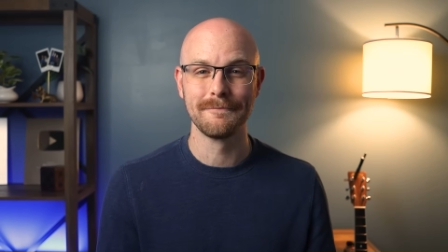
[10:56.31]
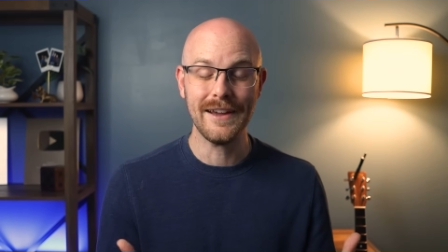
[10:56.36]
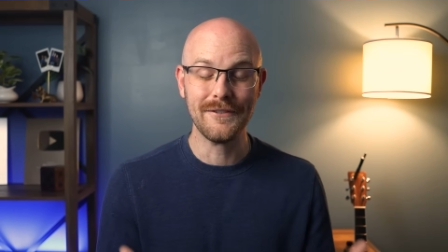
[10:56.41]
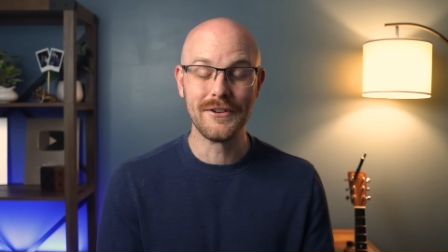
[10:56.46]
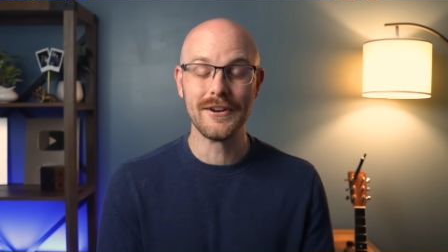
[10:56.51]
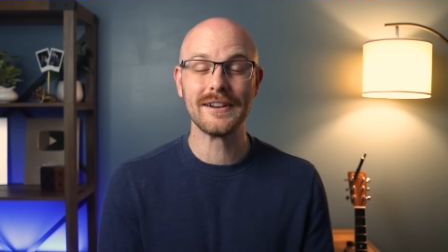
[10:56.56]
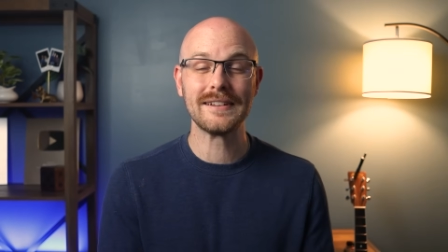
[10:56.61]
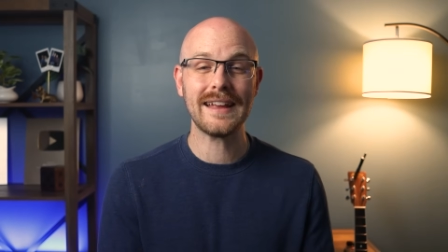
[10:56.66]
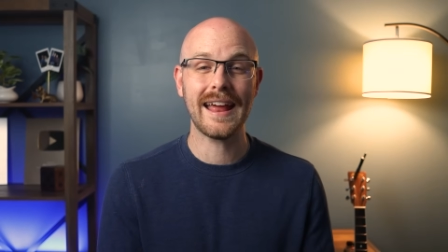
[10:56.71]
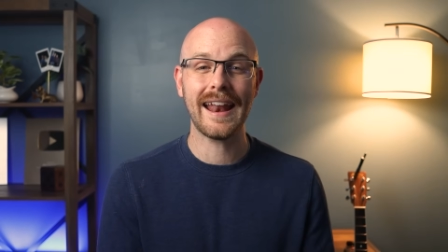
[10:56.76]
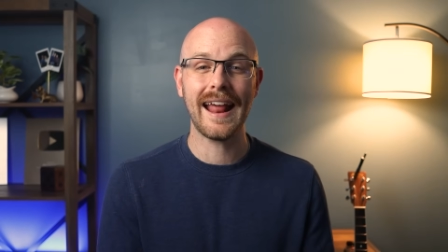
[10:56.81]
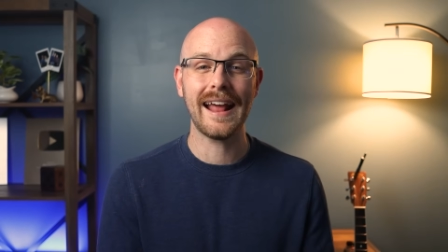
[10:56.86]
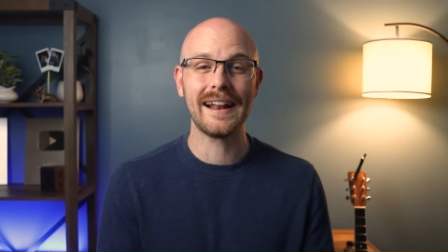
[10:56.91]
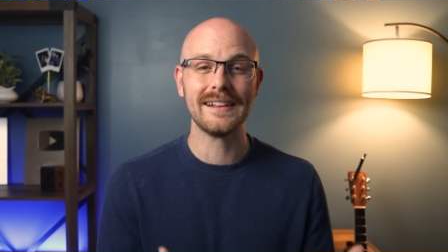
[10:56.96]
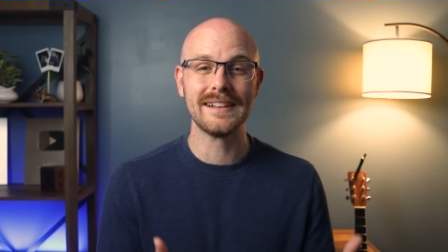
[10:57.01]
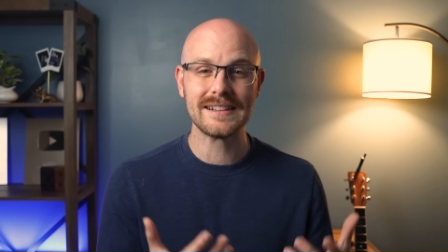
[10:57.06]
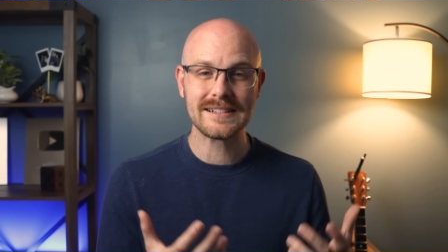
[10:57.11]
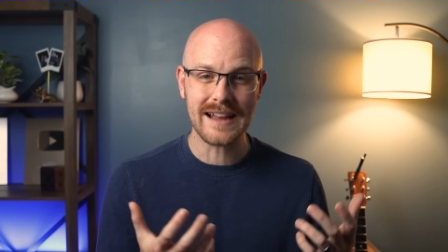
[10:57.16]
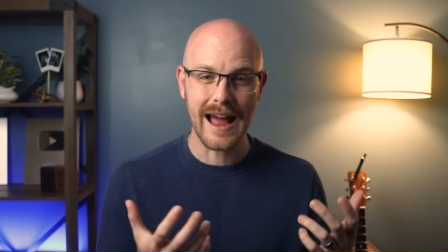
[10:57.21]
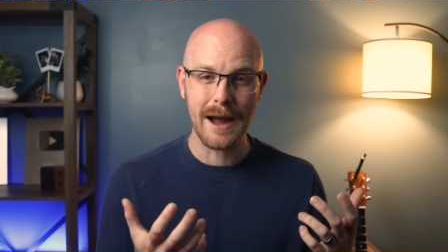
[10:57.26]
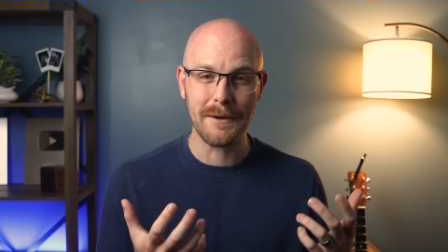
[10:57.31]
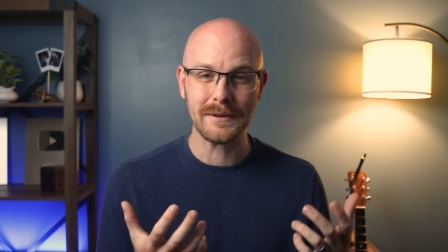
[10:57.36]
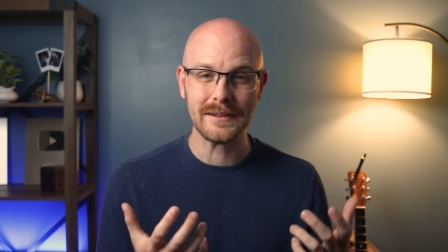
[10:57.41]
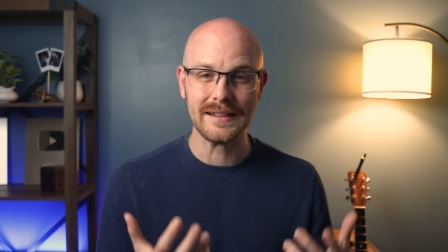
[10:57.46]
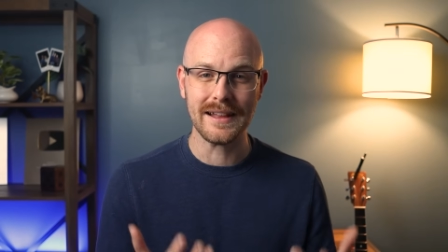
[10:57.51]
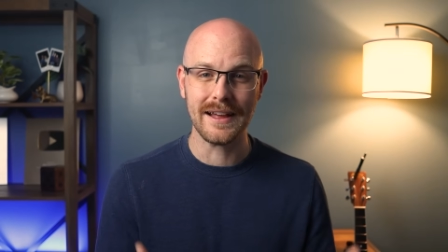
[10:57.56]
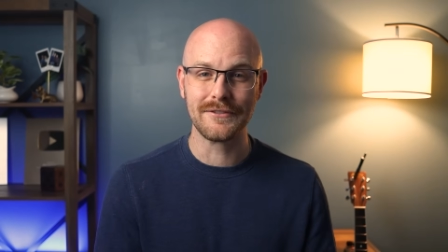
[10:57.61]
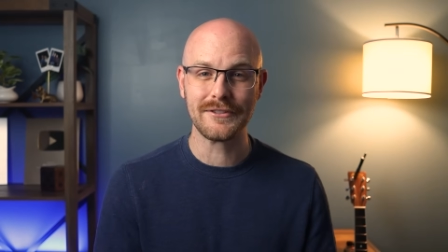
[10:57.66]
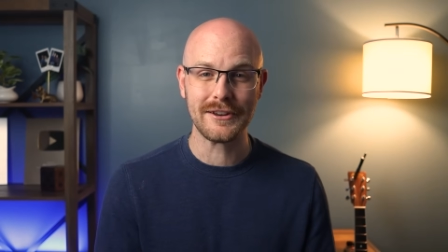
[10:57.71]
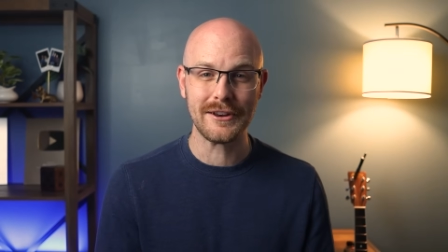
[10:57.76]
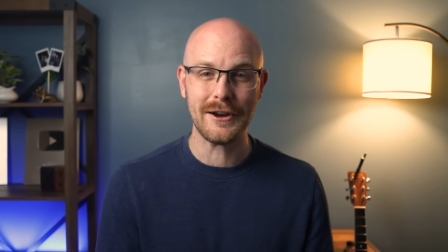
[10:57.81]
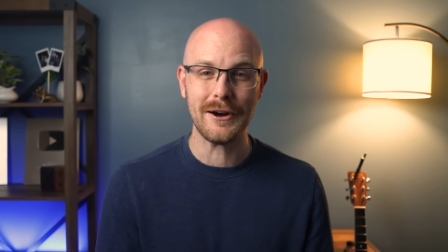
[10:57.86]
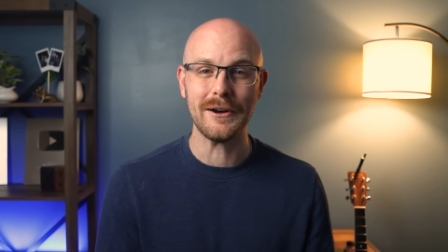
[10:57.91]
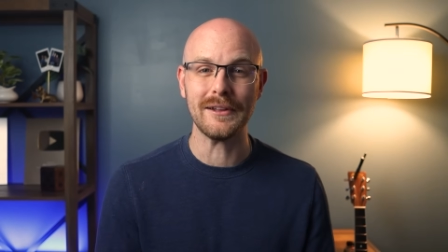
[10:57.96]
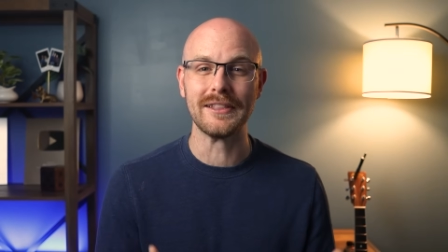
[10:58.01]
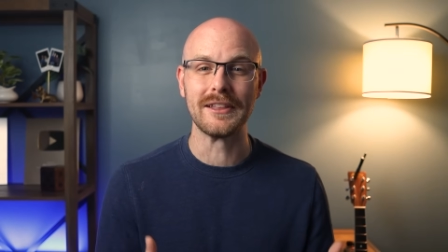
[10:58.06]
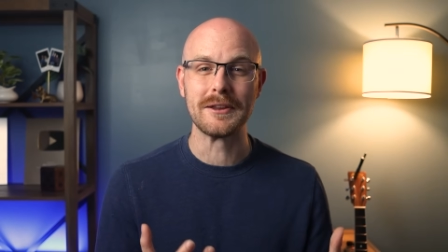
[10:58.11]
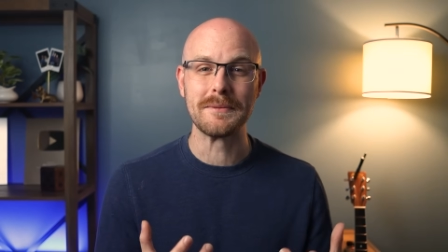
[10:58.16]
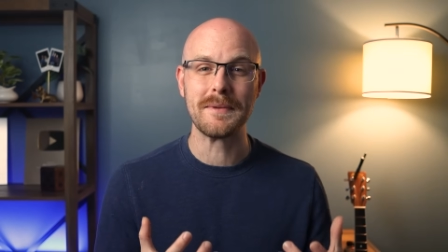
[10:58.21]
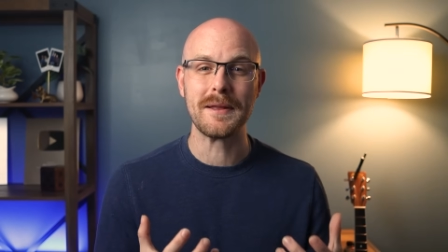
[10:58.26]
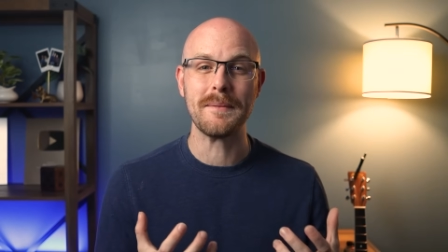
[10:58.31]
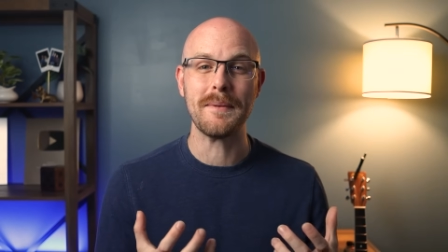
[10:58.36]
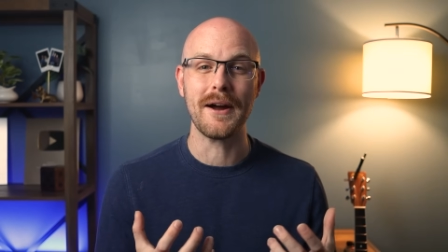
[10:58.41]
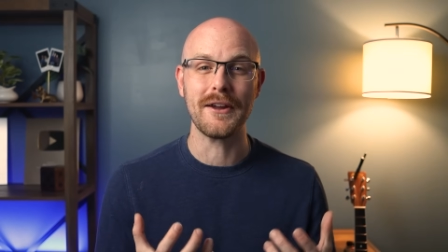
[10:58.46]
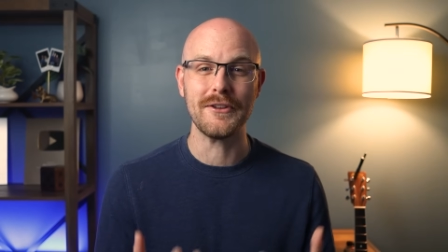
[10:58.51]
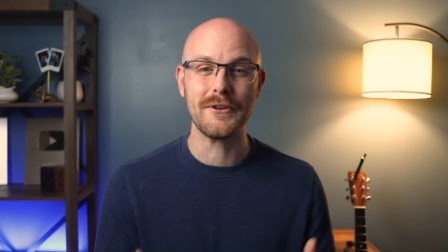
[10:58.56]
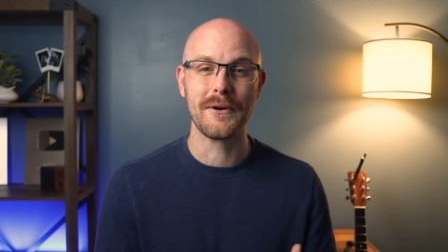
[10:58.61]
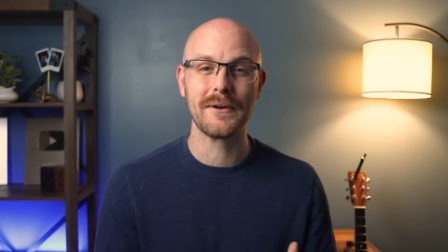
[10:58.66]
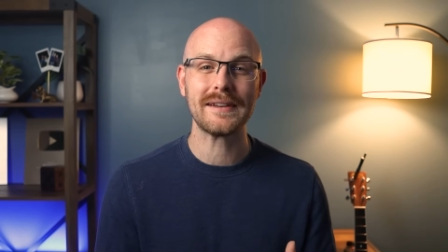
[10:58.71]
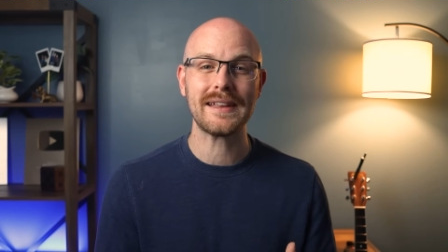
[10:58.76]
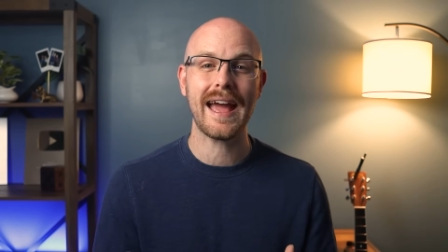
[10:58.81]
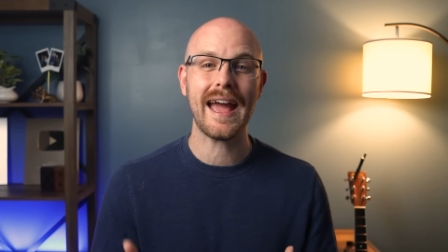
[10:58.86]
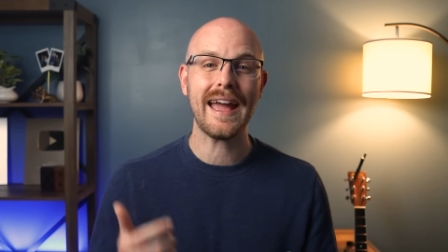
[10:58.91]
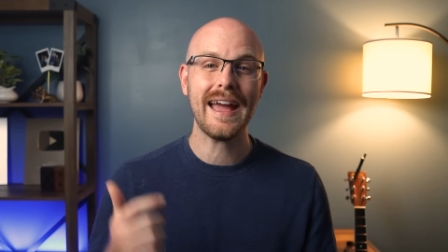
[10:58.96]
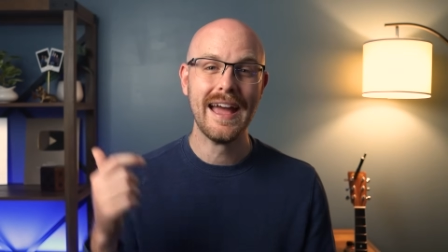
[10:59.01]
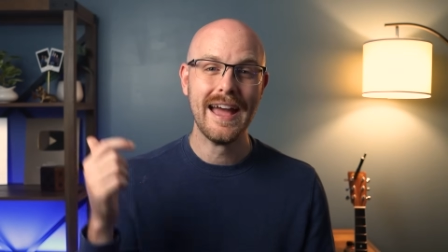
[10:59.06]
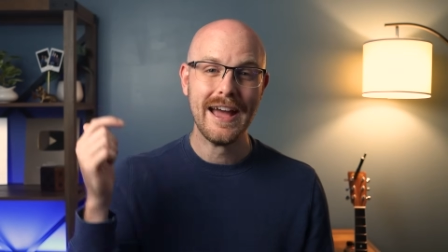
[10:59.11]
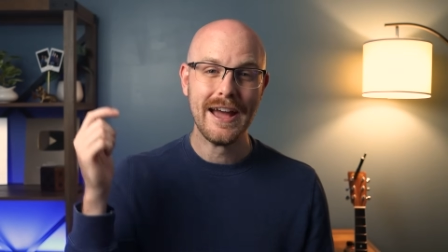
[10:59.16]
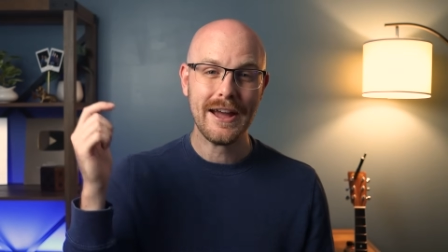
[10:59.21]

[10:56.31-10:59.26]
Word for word: If you're a data analyst, I would love to know a little bit about your day.